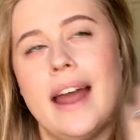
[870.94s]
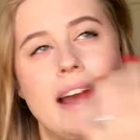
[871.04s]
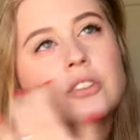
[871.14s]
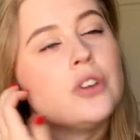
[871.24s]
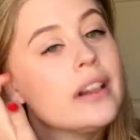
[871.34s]

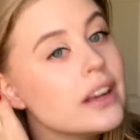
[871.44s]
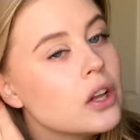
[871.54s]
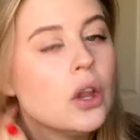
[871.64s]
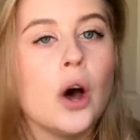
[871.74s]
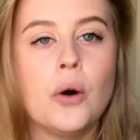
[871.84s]
angelic
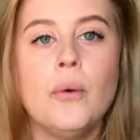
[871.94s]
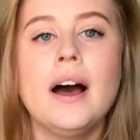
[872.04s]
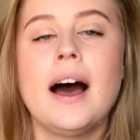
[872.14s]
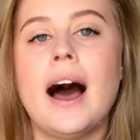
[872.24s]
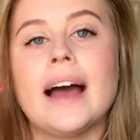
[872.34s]
glow.
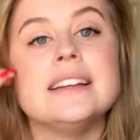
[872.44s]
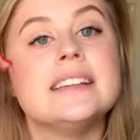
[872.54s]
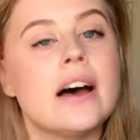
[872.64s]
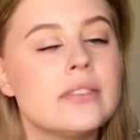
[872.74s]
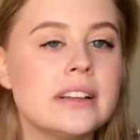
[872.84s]
I
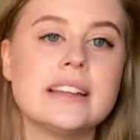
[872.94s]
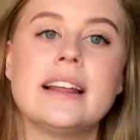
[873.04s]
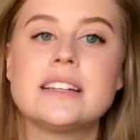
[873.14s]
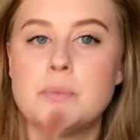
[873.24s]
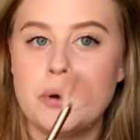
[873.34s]
definitely
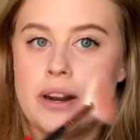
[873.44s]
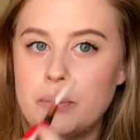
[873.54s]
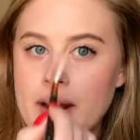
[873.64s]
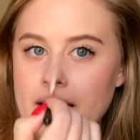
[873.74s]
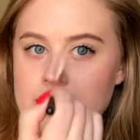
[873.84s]
like to put
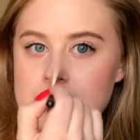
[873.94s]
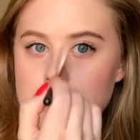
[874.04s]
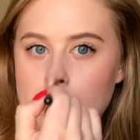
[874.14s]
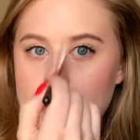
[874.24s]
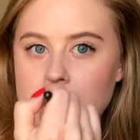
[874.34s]
it right on the
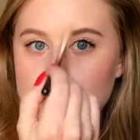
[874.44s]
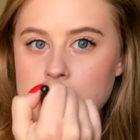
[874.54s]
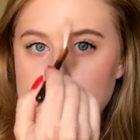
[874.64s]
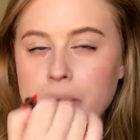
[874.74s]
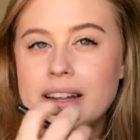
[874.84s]
tip of my
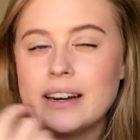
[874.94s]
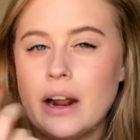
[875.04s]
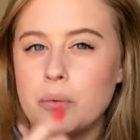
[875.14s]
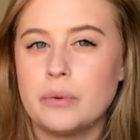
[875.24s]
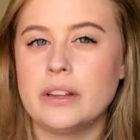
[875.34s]
nose and blend it
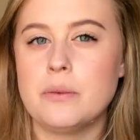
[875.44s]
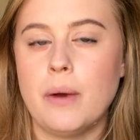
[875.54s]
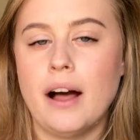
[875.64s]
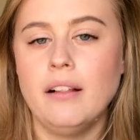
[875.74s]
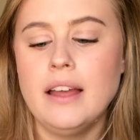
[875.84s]
out really
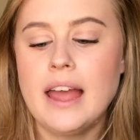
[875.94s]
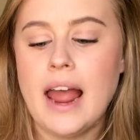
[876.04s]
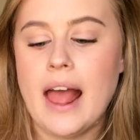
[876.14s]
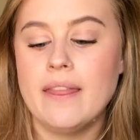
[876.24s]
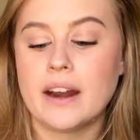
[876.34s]
well.
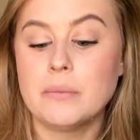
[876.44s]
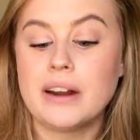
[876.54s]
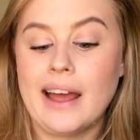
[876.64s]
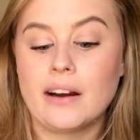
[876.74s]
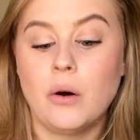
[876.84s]
And then I'm
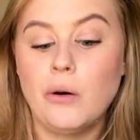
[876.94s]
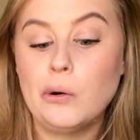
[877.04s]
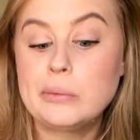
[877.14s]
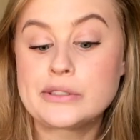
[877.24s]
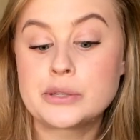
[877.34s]
going to add a
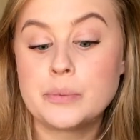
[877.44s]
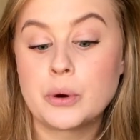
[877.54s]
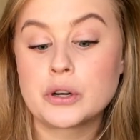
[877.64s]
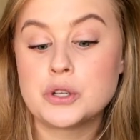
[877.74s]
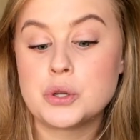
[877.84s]
whole bunch
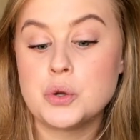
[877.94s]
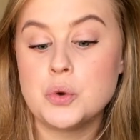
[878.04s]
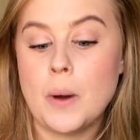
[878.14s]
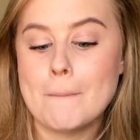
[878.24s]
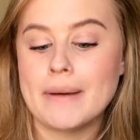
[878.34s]
more
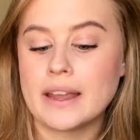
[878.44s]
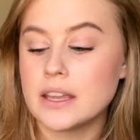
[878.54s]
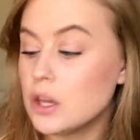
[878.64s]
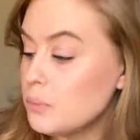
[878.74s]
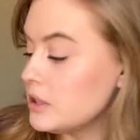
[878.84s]
to my
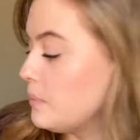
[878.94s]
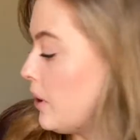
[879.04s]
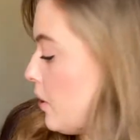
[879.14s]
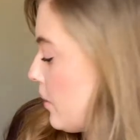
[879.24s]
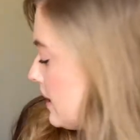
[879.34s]
Cupid's bow